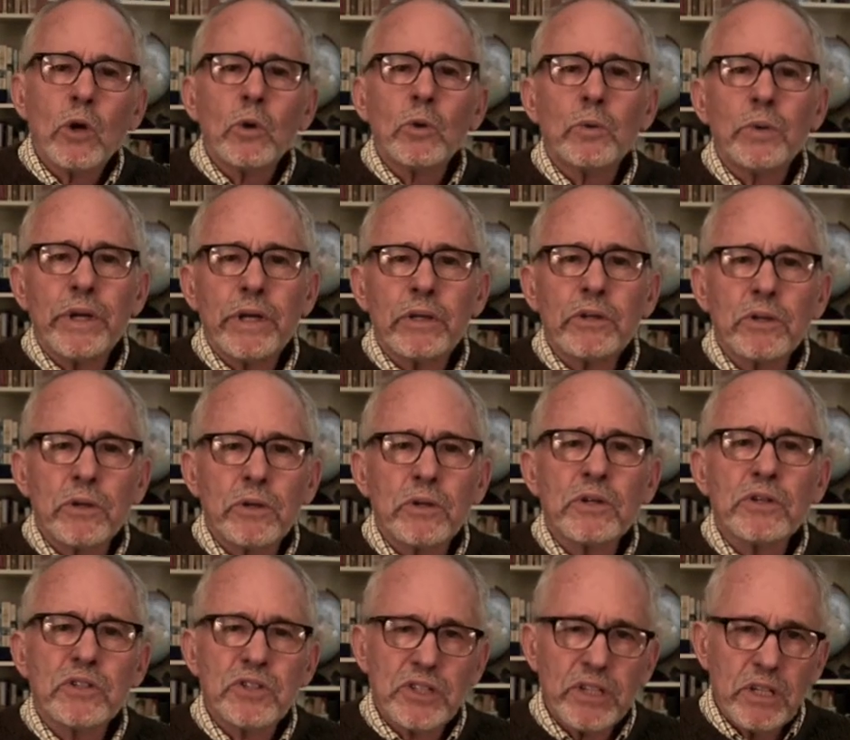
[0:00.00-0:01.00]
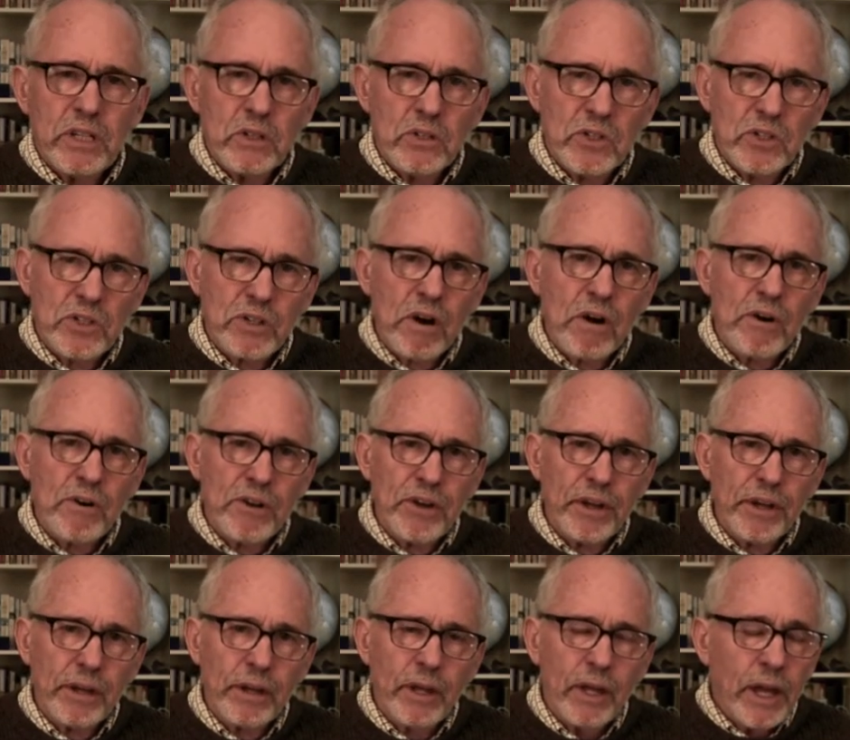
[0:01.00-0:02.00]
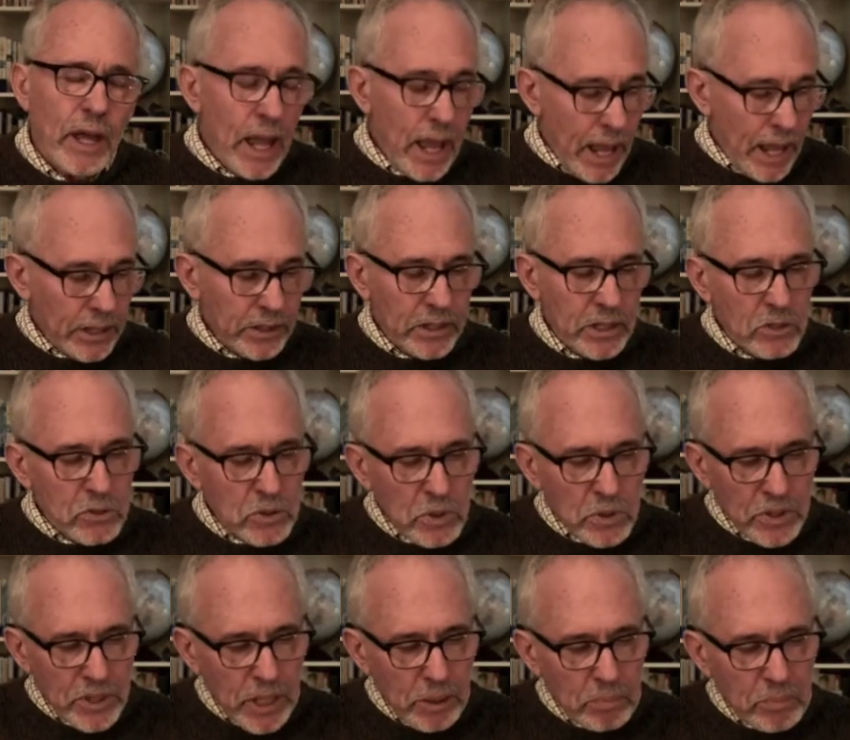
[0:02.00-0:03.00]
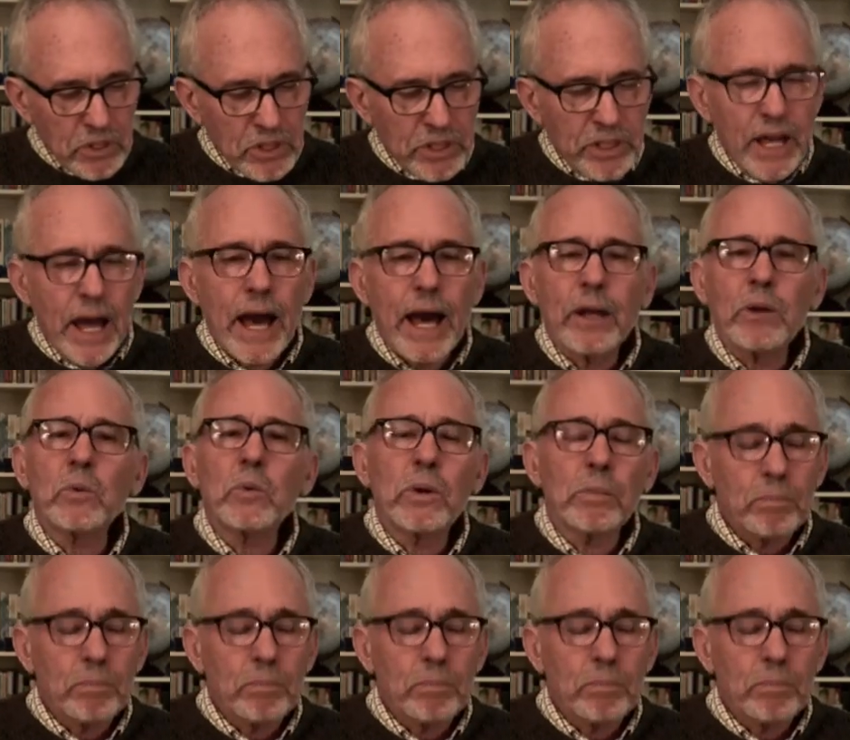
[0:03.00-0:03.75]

with your seed starting. And these are tips that were